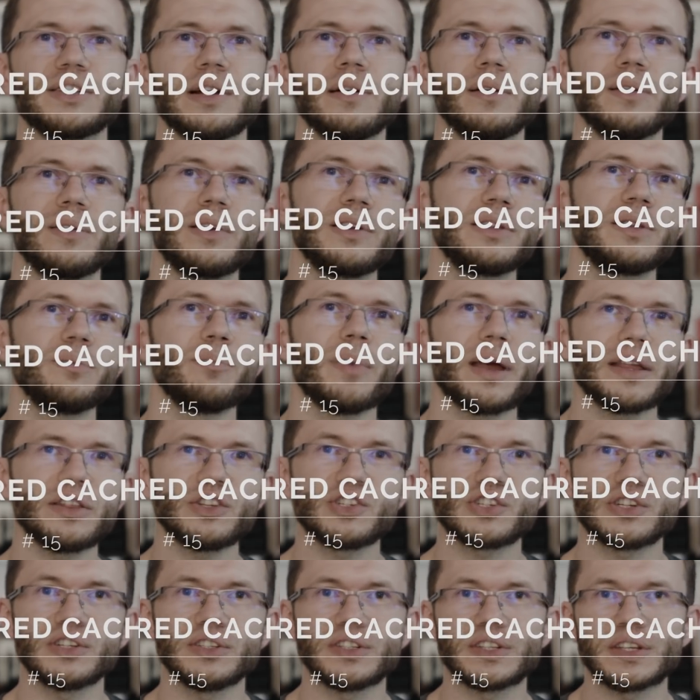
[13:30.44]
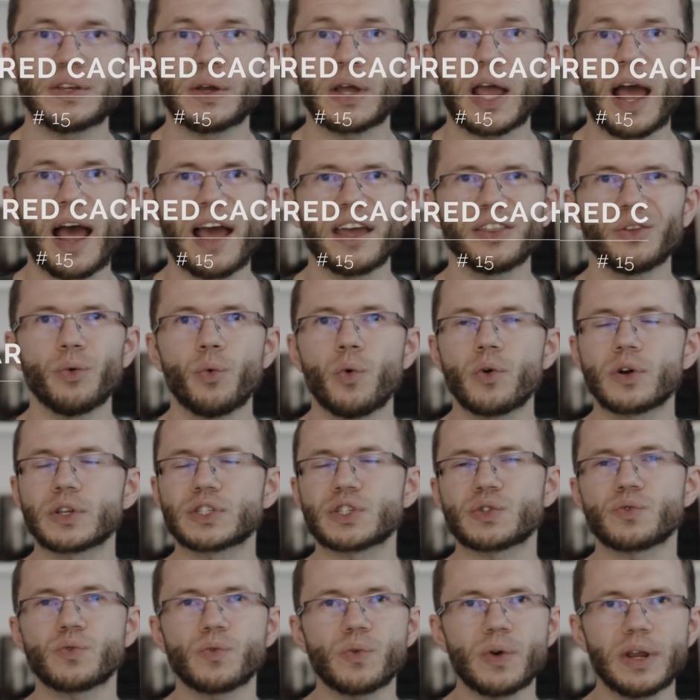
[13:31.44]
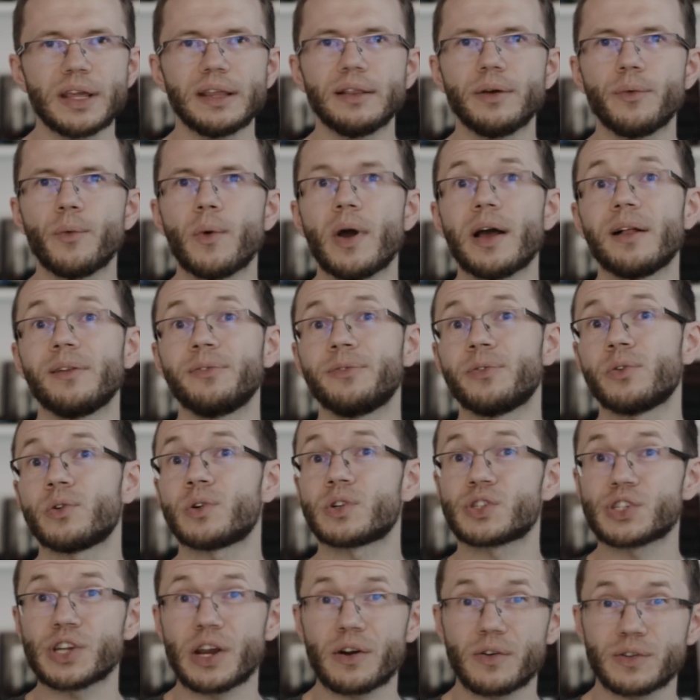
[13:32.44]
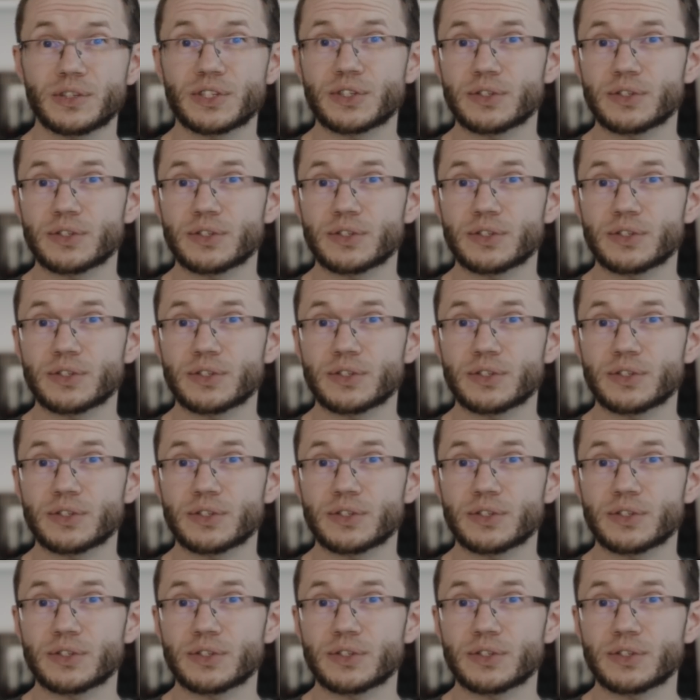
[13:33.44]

I already mentioned, Kyno works really well for shared